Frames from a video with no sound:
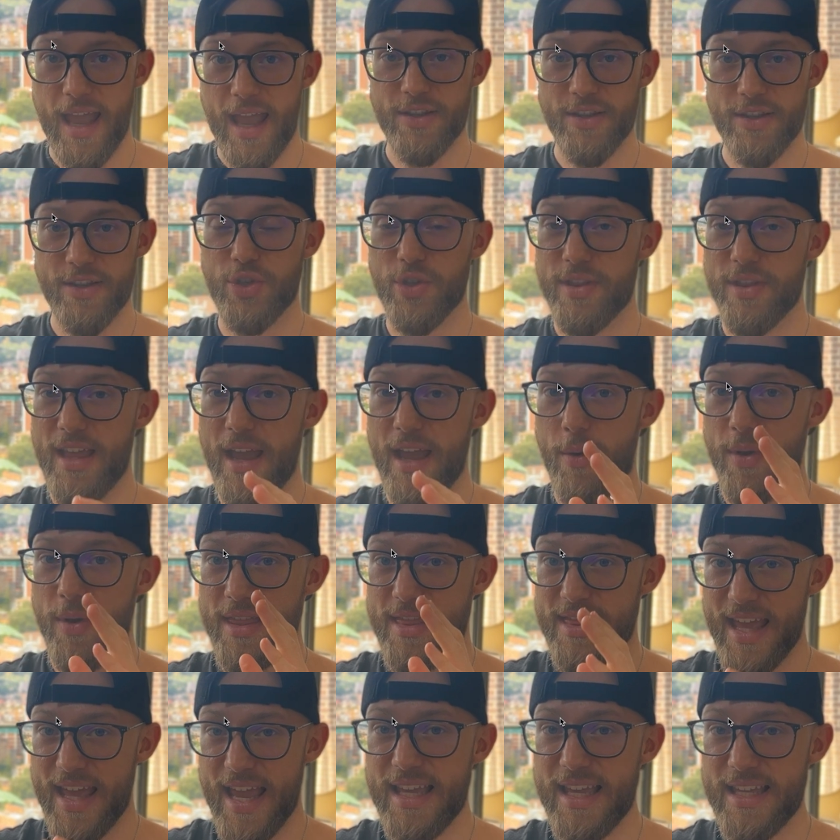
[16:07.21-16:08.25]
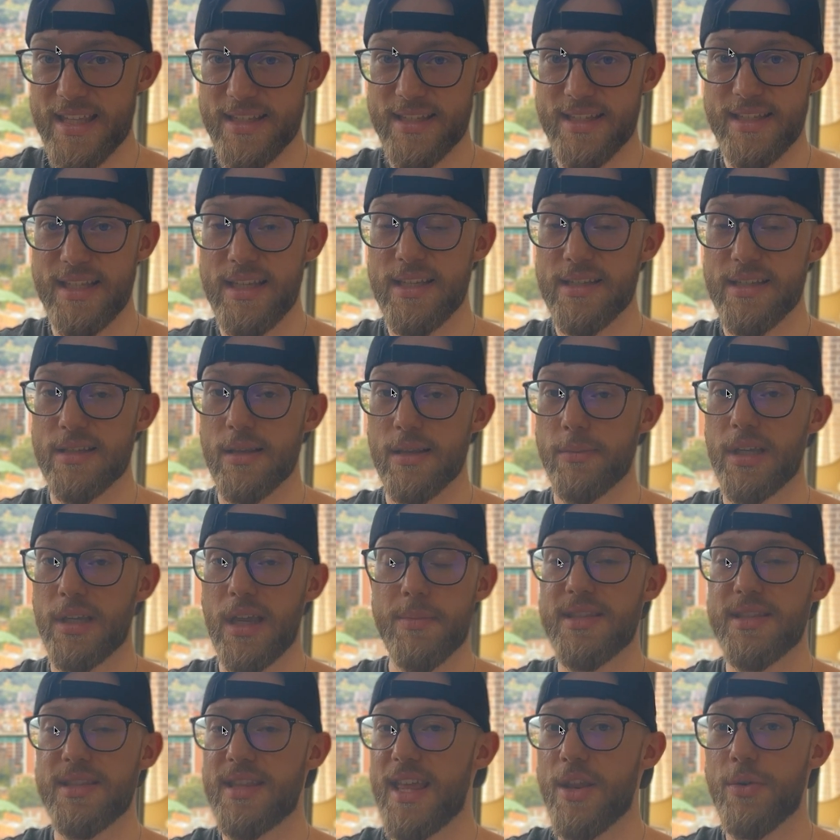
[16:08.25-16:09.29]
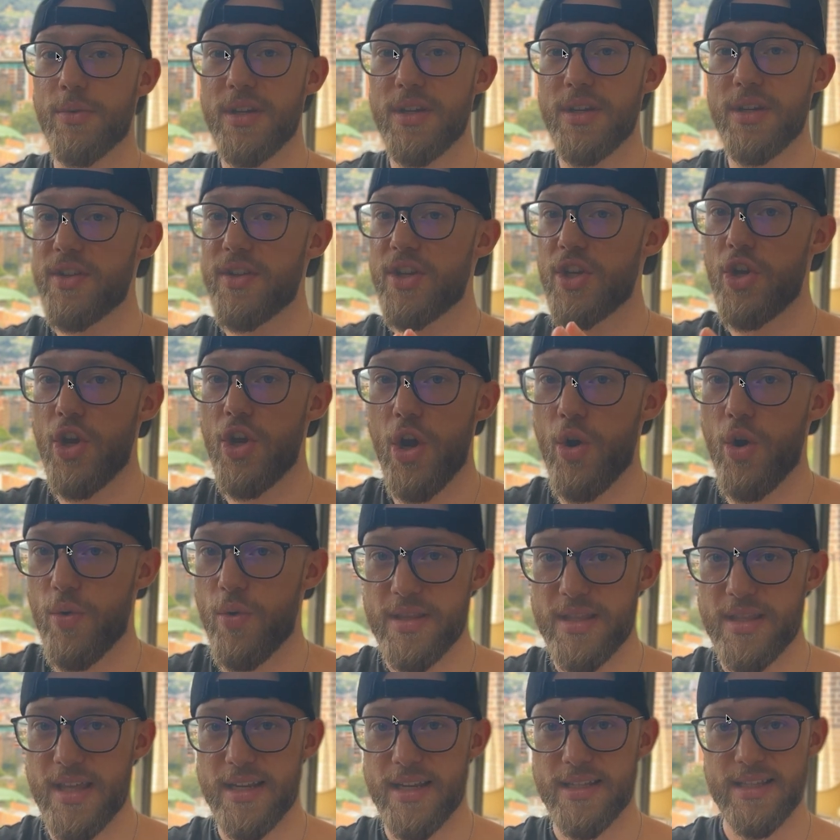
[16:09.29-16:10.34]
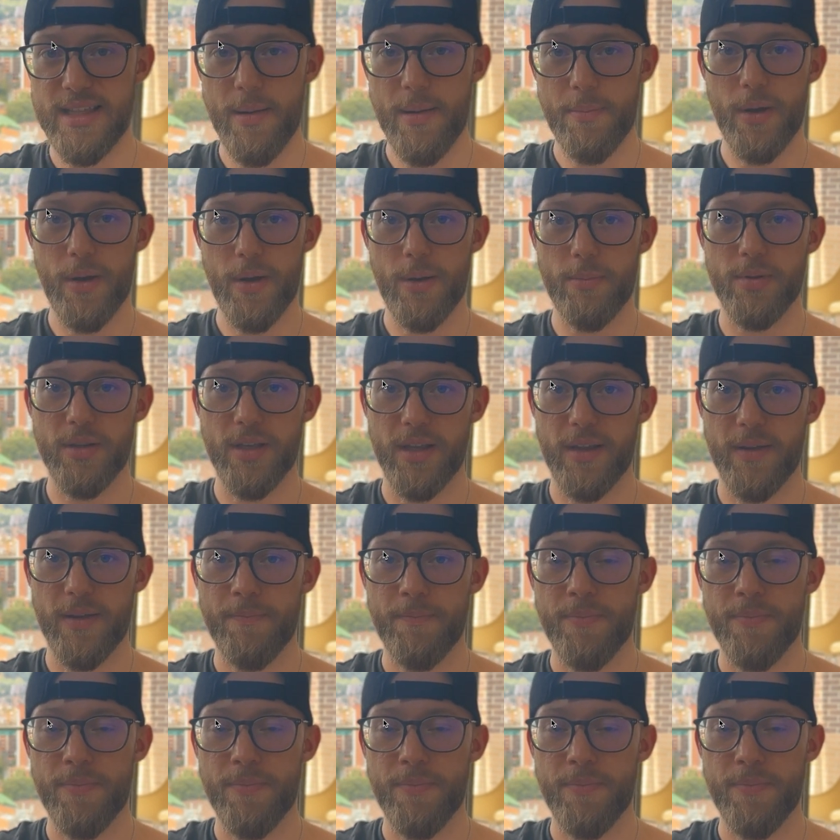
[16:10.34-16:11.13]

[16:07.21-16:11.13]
And so that way they can see. Sometimes they don't even know that it's that public.